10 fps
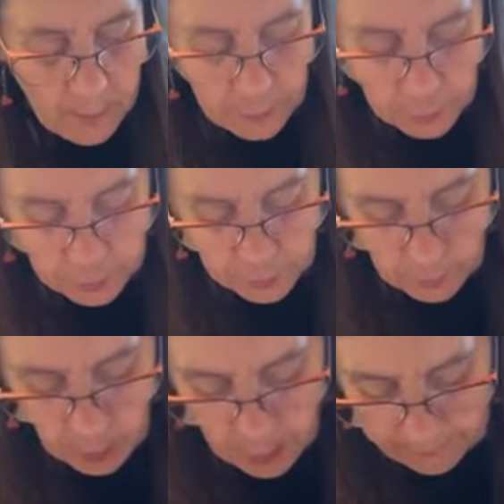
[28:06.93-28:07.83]
Make sure
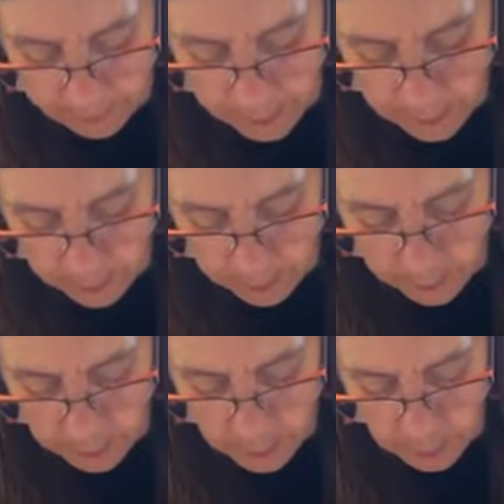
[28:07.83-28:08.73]
you
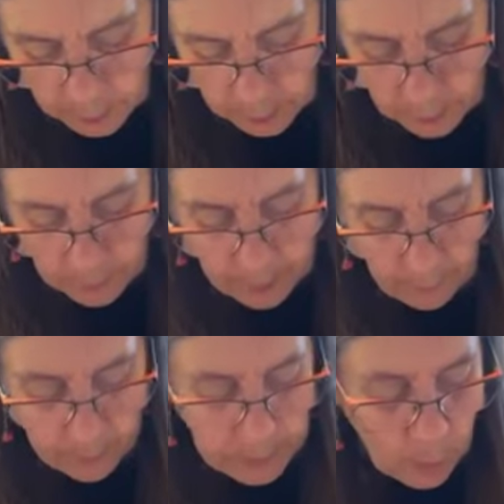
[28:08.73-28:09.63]
offload so that you don't
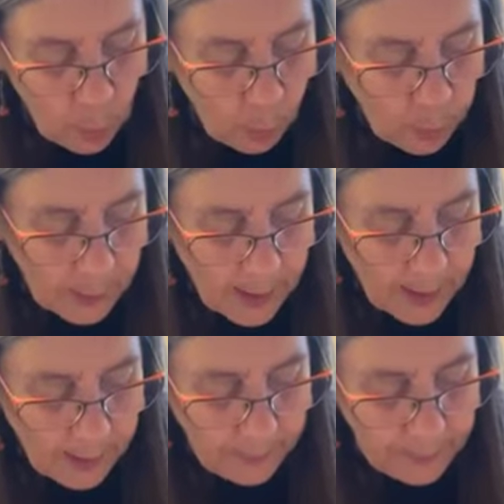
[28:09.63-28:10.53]
have a big old
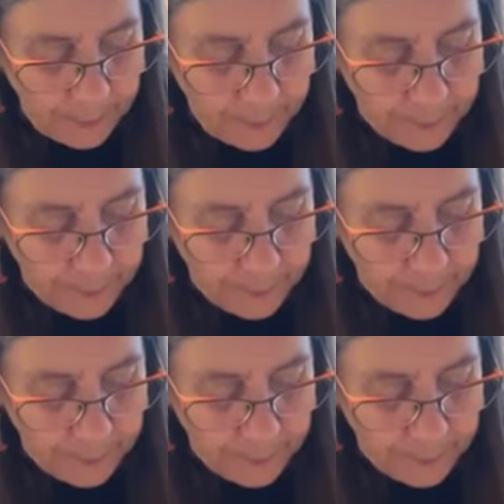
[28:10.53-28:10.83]
blob.